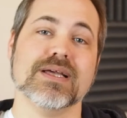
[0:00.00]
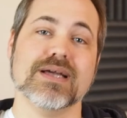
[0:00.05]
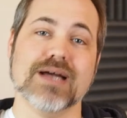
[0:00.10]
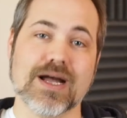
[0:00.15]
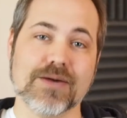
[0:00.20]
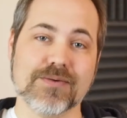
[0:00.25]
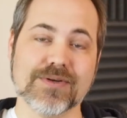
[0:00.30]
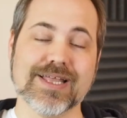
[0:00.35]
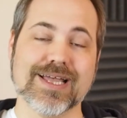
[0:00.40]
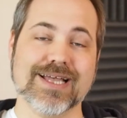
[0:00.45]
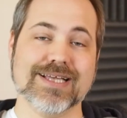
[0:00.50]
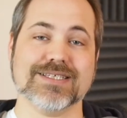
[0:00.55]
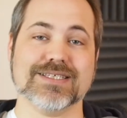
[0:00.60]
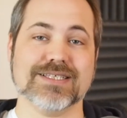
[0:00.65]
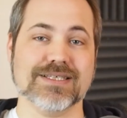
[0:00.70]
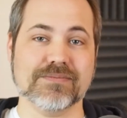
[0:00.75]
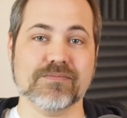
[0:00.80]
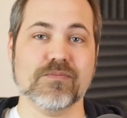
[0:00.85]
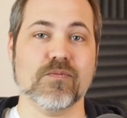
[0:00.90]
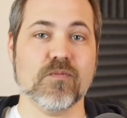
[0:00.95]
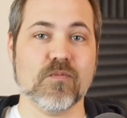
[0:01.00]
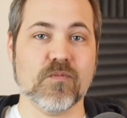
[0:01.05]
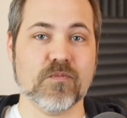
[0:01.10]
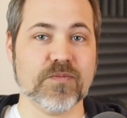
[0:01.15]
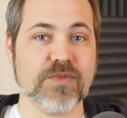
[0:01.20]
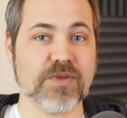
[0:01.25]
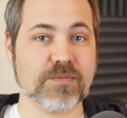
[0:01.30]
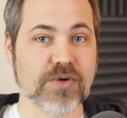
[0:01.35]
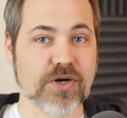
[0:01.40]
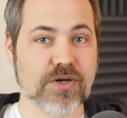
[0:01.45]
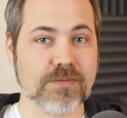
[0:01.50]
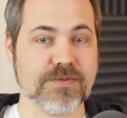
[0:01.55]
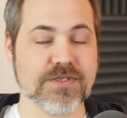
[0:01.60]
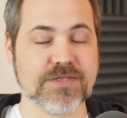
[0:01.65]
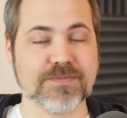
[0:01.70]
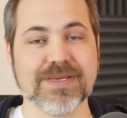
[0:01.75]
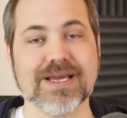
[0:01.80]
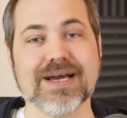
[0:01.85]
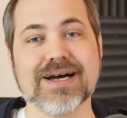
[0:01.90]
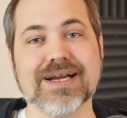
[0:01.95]
I will ask them the
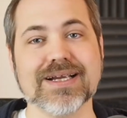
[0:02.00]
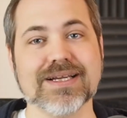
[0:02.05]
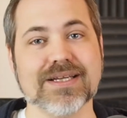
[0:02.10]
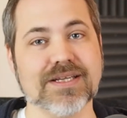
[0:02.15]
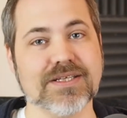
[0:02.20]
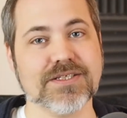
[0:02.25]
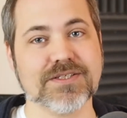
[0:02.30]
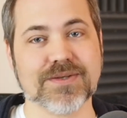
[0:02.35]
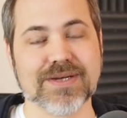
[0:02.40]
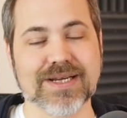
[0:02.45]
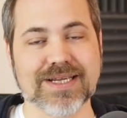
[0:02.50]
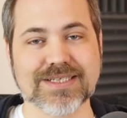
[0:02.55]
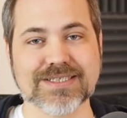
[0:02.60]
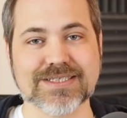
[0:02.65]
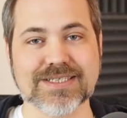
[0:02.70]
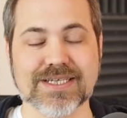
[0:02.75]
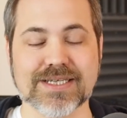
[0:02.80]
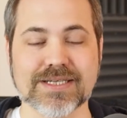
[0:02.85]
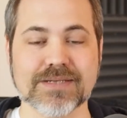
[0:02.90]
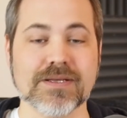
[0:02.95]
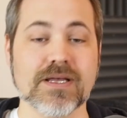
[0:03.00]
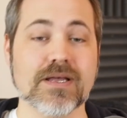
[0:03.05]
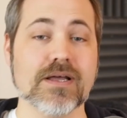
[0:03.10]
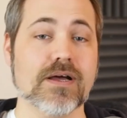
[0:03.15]
purpose behind it so I can see,